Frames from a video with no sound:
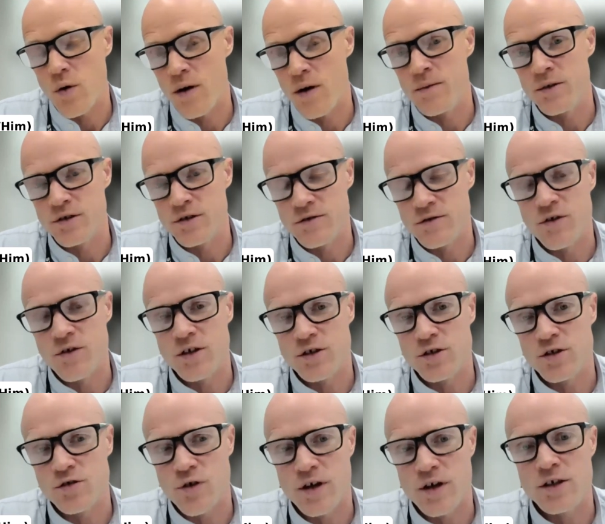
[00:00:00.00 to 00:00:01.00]
requirements of
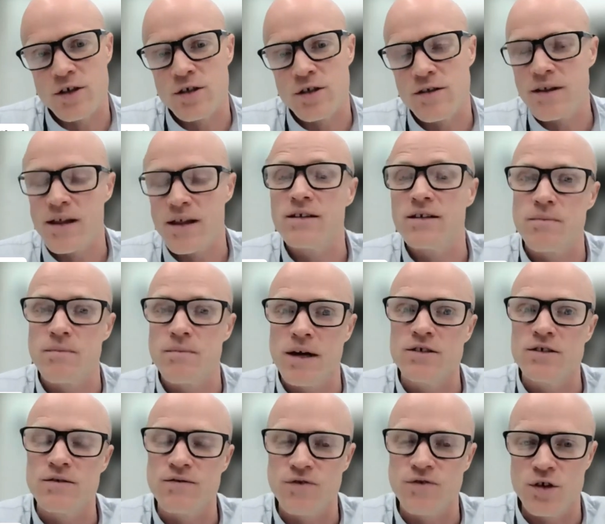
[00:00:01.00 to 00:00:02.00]
registration, then that's a
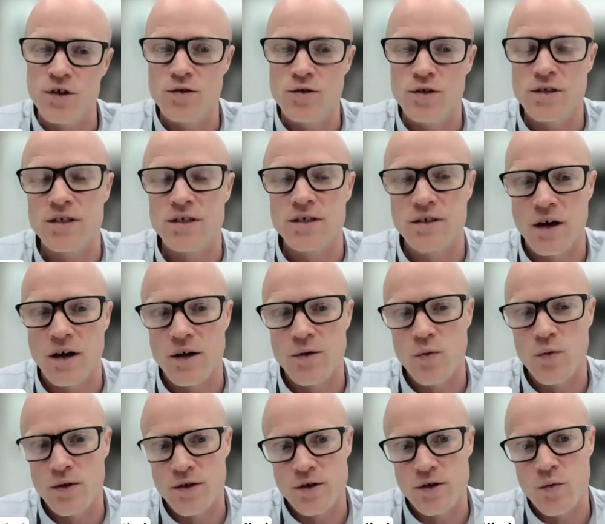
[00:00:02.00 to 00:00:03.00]
matter for you to decide
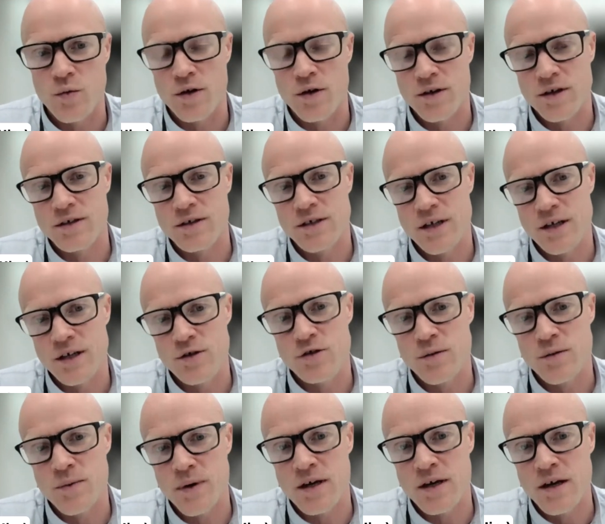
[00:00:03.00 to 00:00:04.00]
whether you want to continue
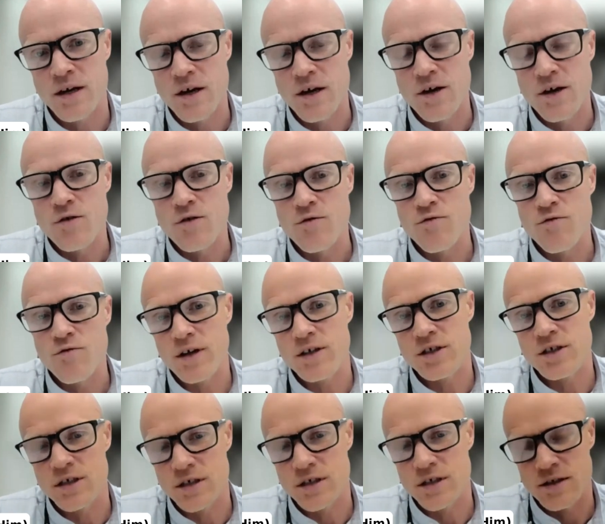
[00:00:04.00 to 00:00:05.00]
to be
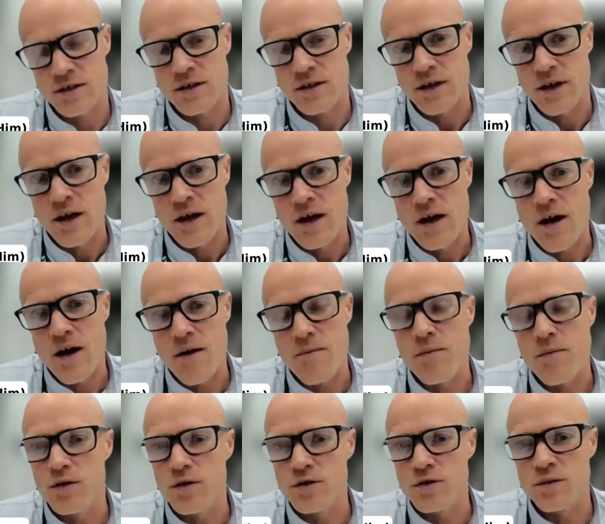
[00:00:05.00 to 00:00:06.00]
registered.
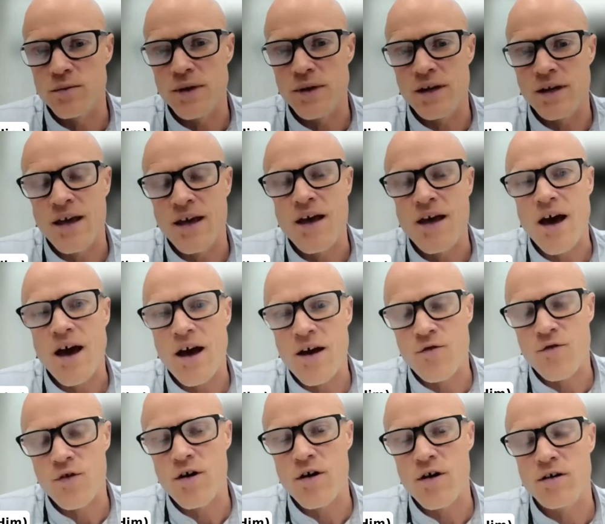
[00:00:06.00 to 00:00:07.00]
But ultimately,
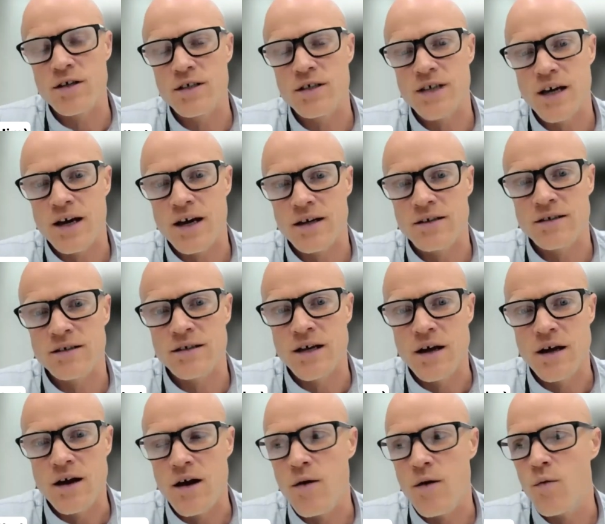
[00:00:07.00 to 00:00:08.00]
every architect
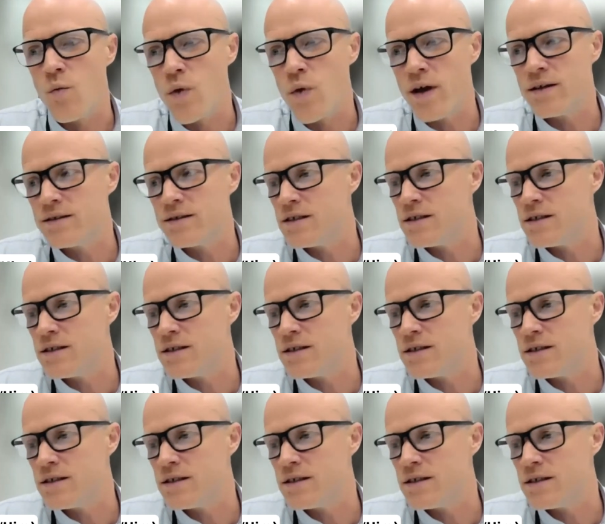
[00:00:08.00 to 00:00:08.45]
we